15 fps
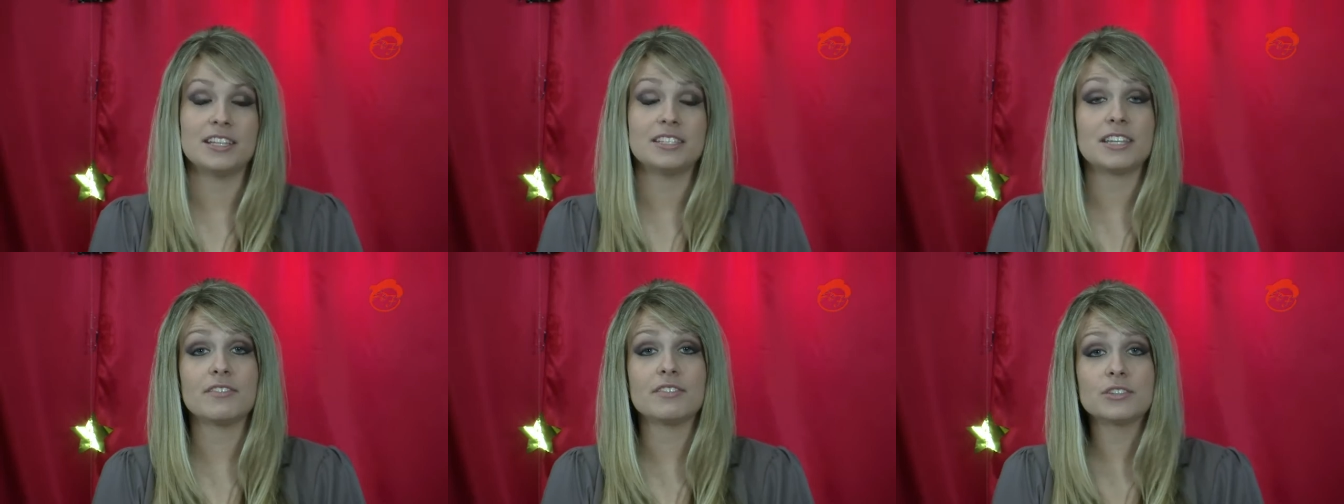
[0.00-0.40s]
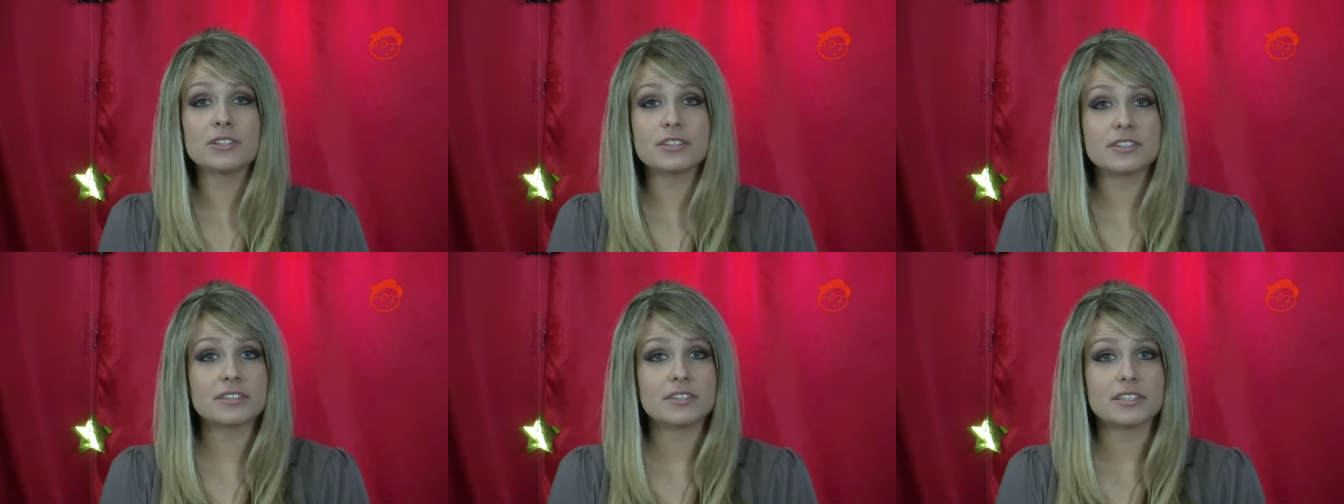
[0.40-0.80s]
David
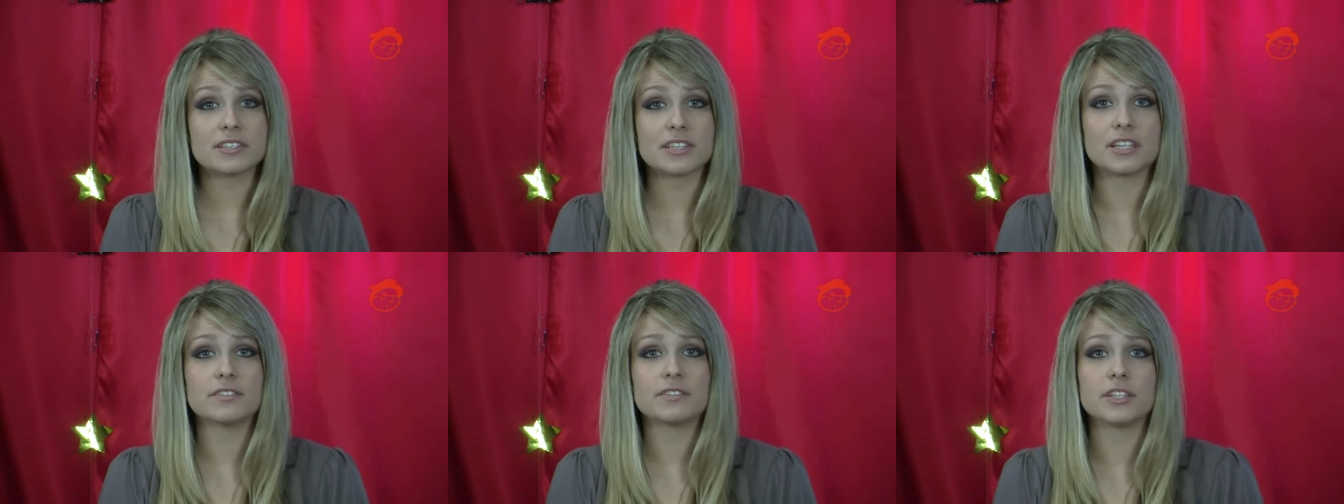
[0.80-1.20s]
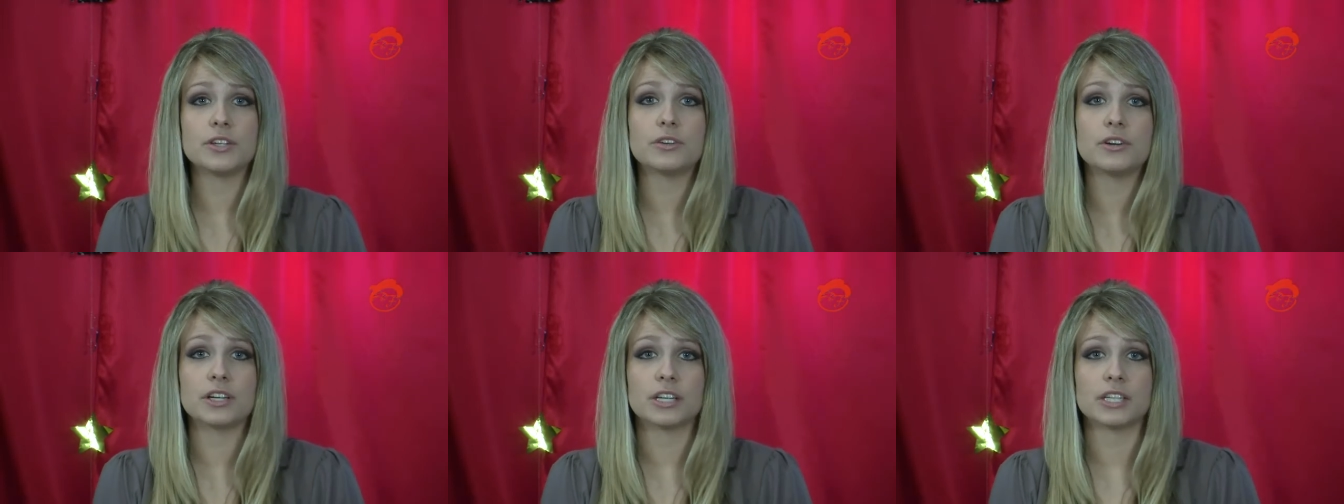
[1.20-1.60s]
also successfully
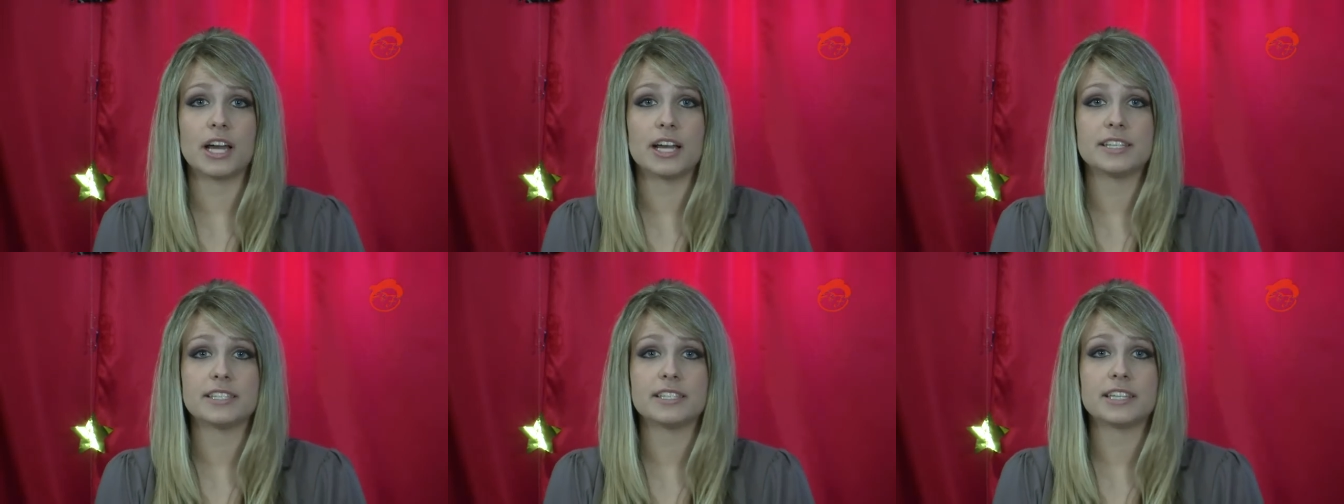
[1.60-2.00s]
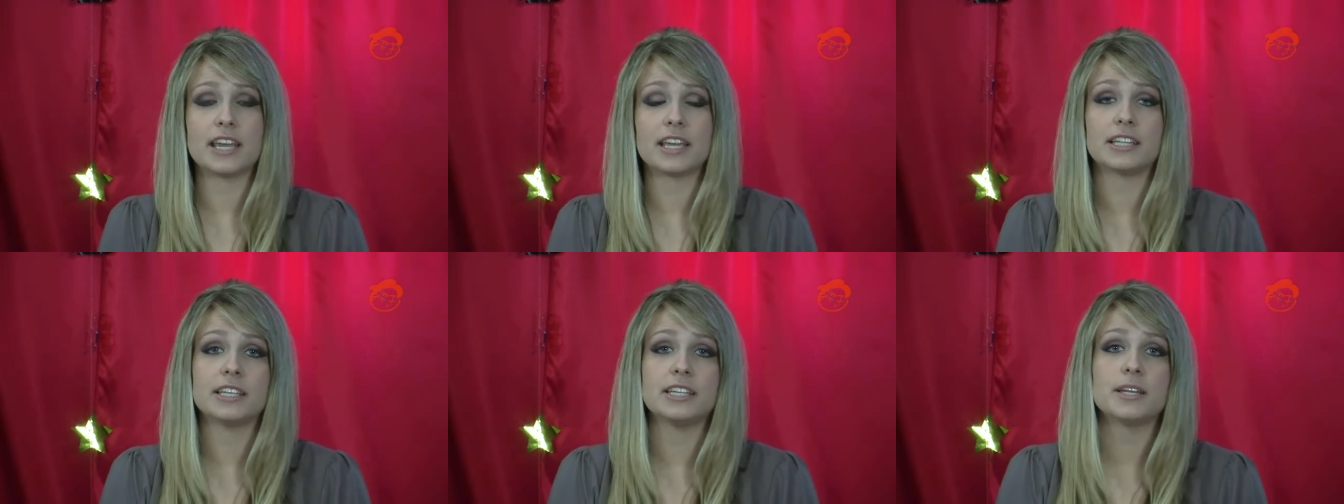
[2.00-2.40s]
organised
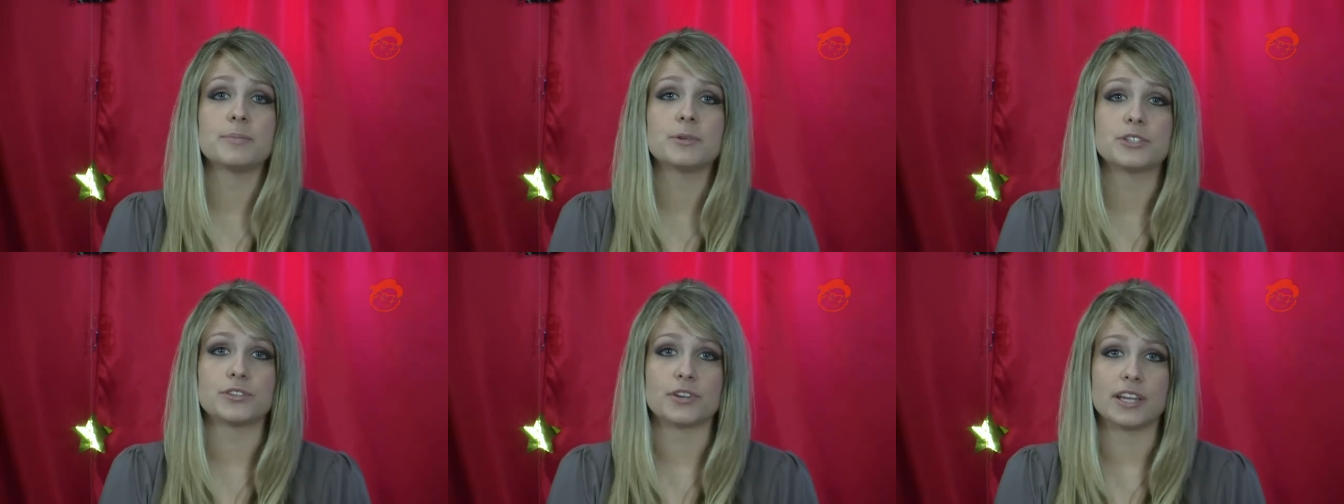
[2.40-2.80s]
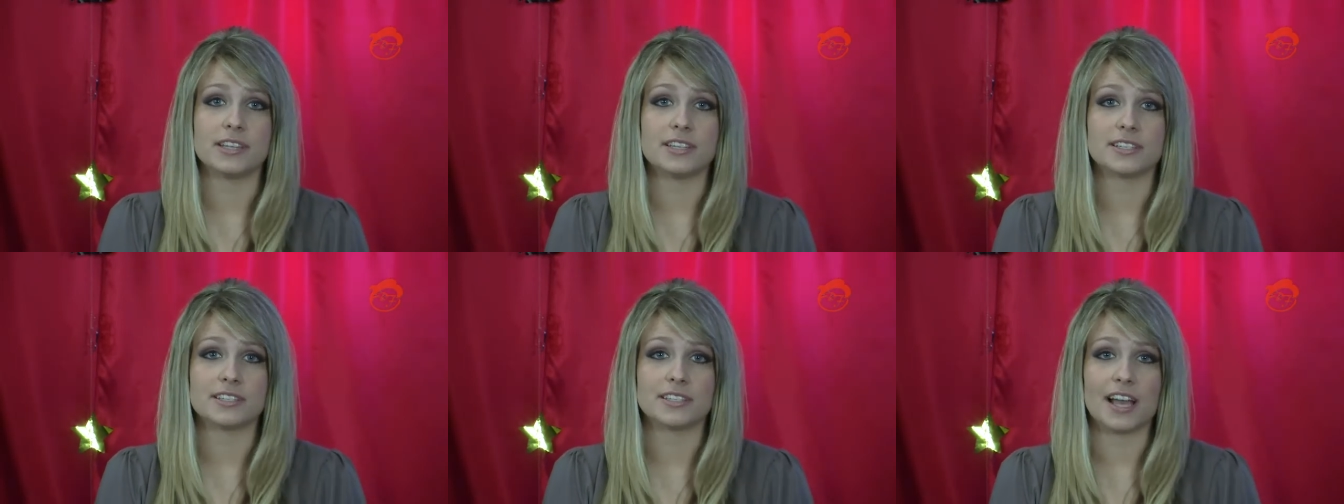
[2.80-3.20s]
a Clean Up
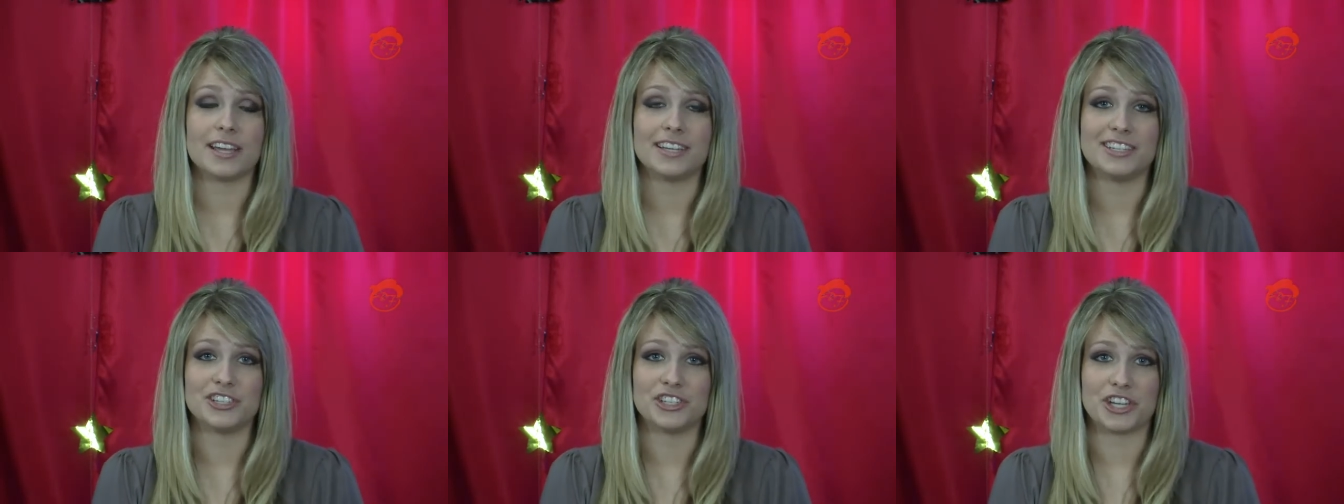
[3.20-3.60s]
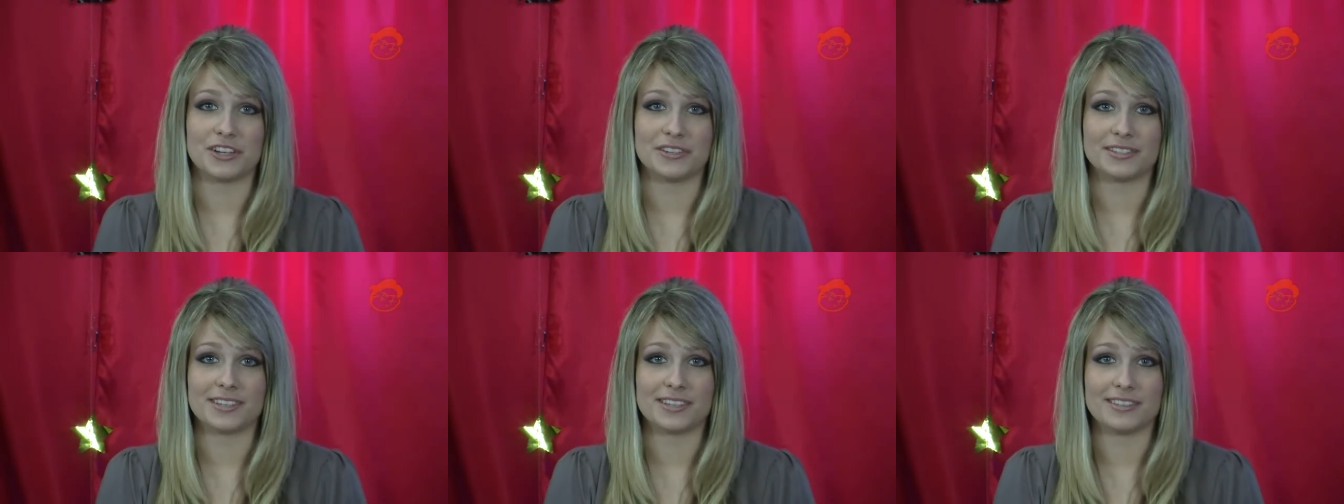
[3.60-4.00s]
Australia site in
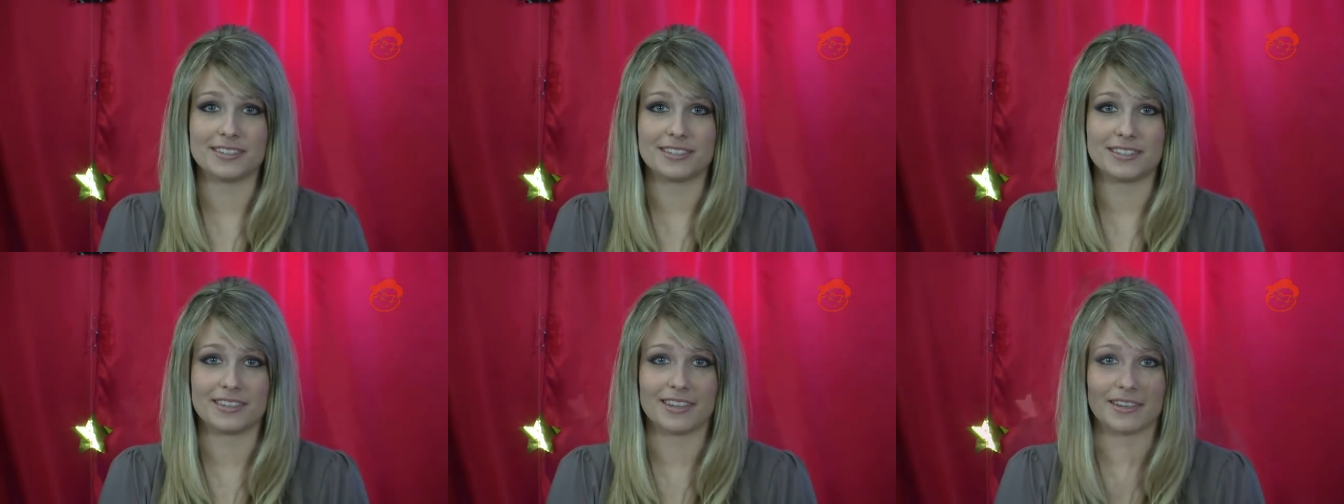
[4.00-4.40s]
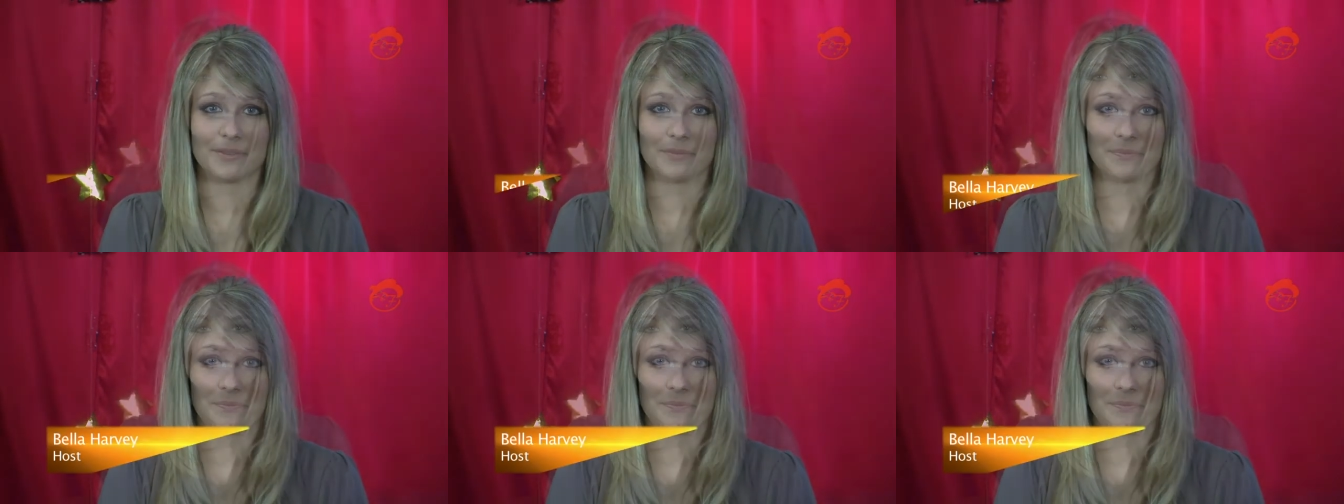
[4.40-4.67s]
Chelsea this year.